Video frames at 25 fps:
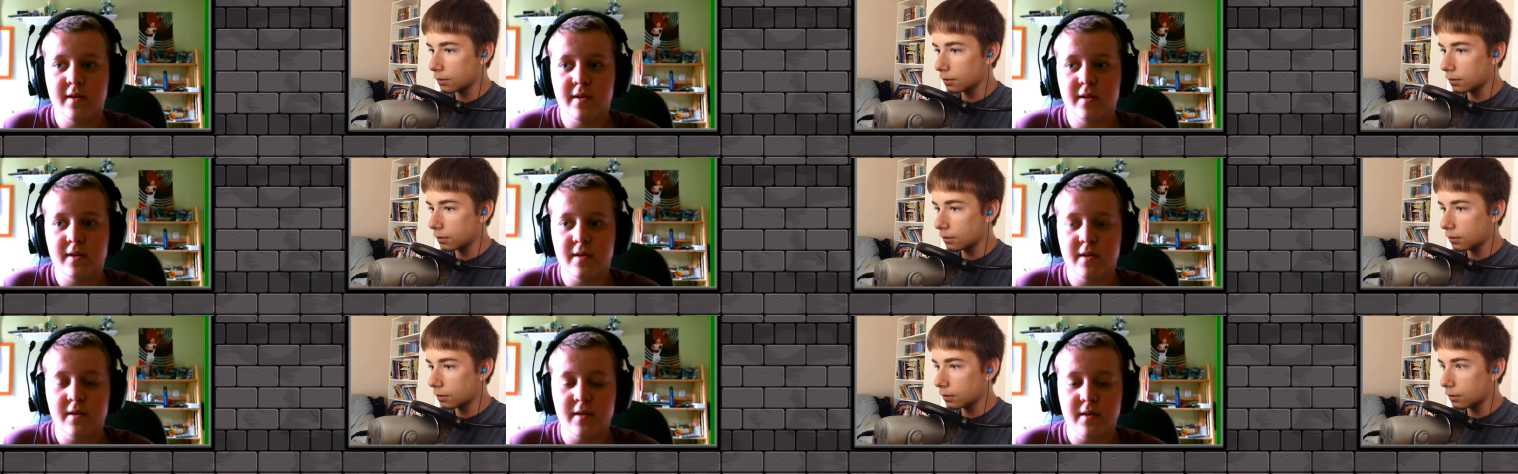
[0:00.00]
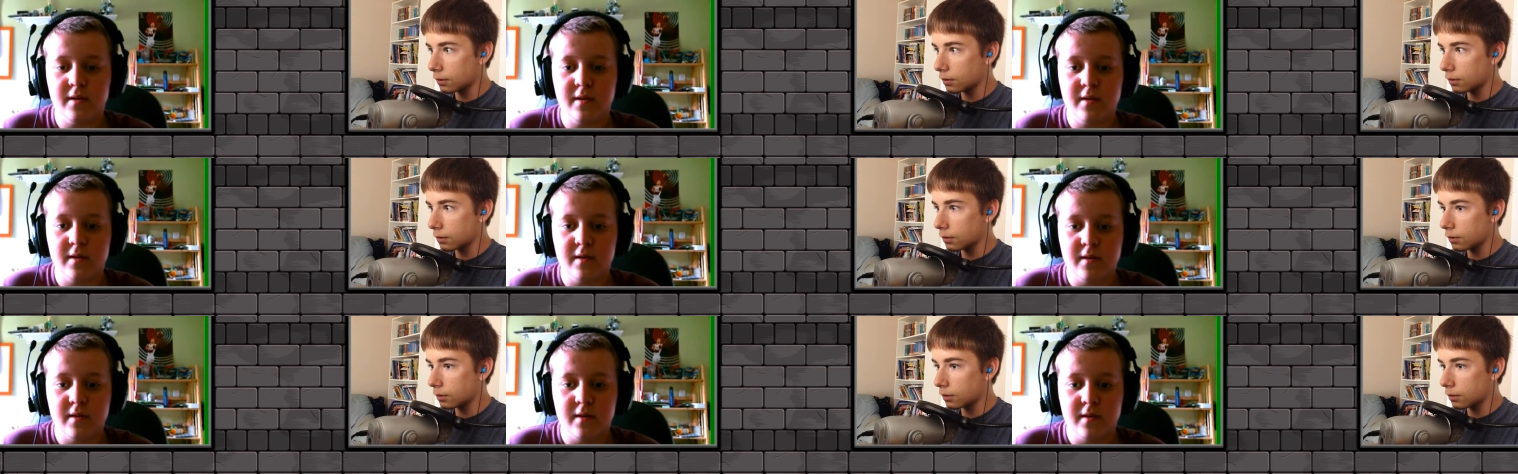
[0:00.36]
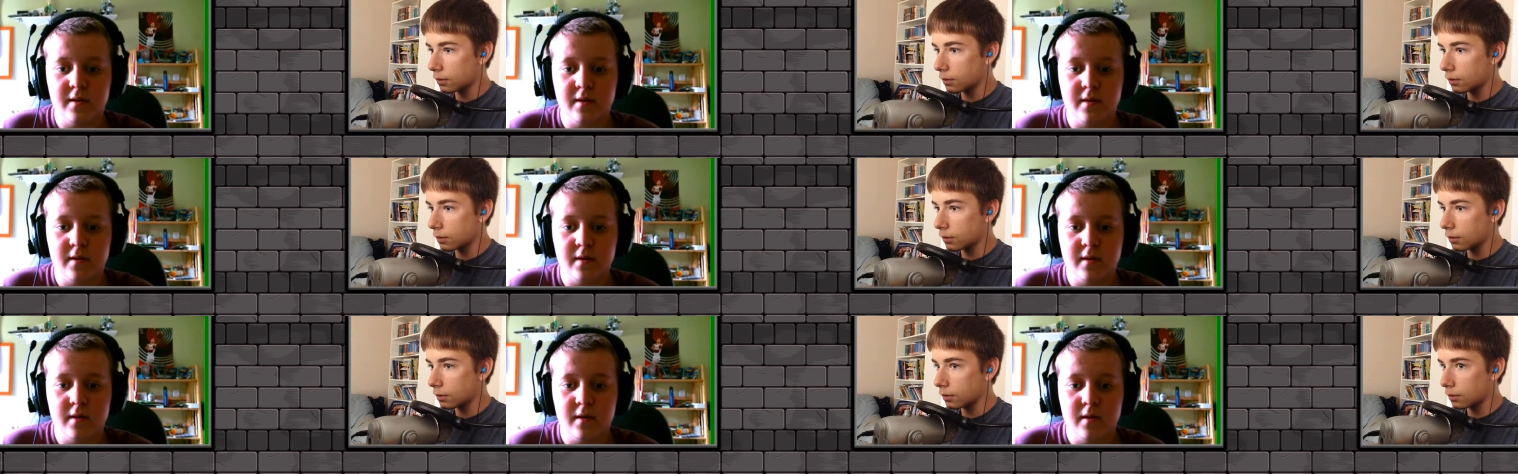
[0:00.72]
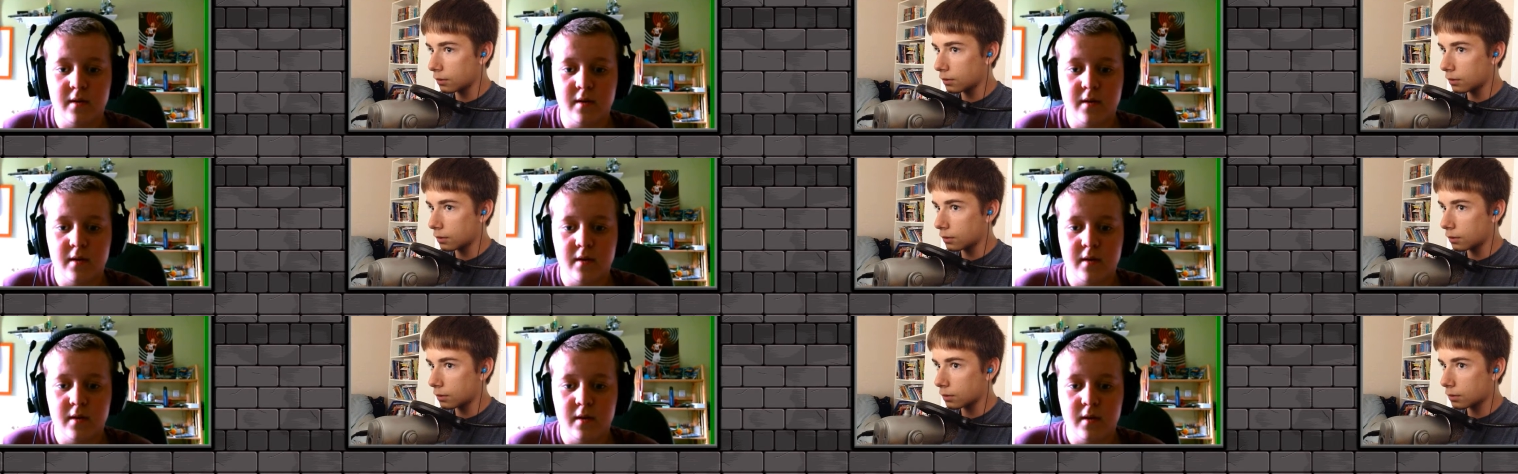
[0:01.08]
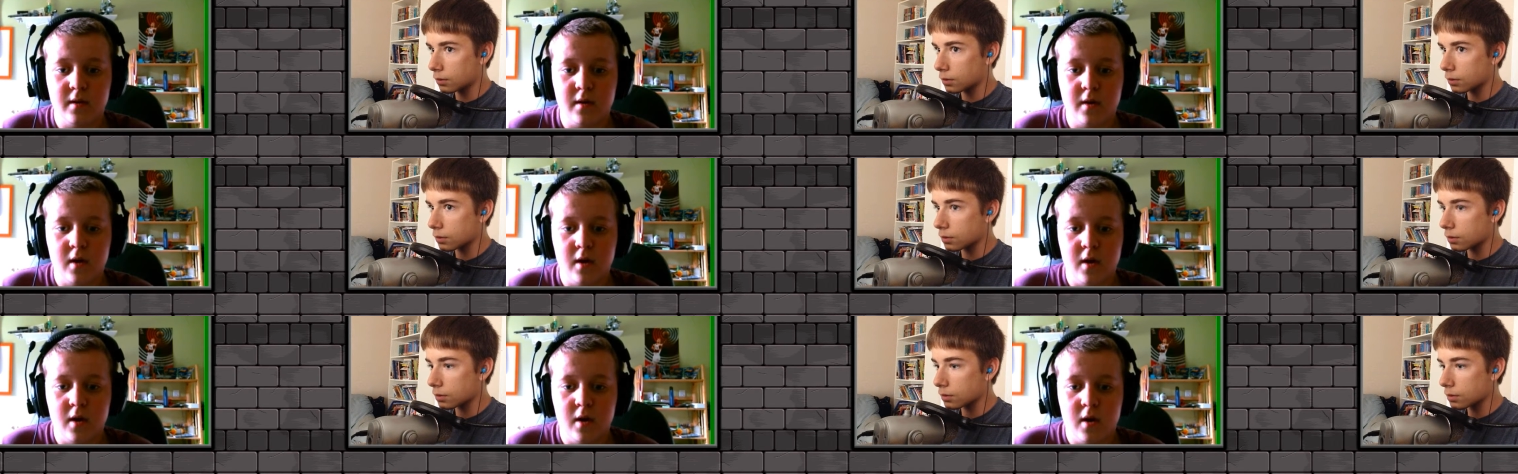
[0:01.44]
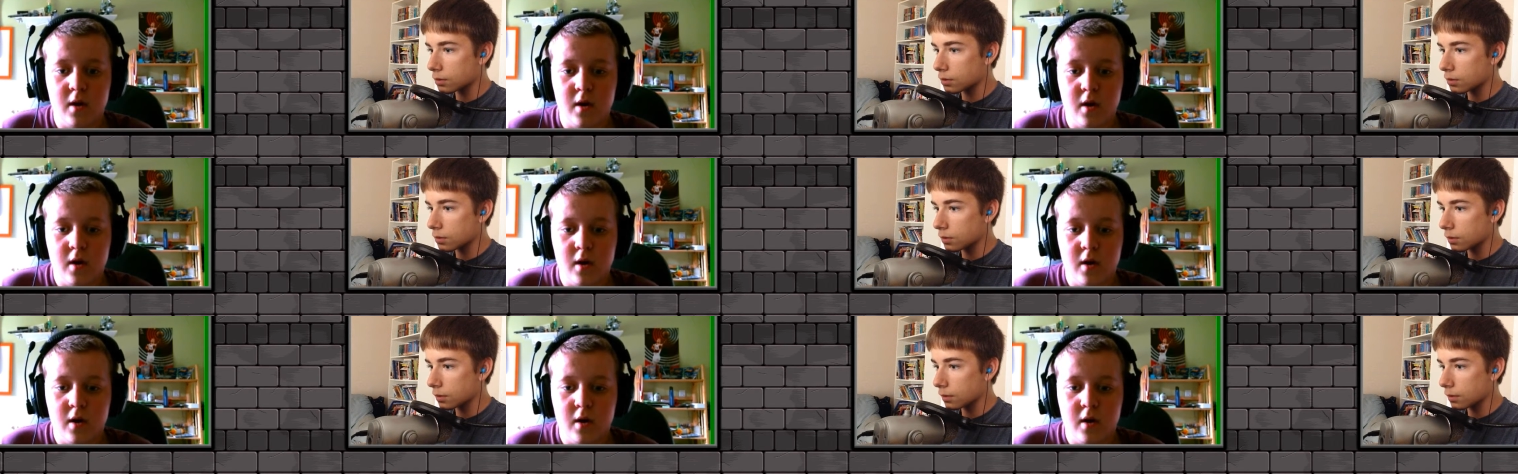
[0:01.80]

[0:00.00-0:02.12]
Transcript: Nobody speaks.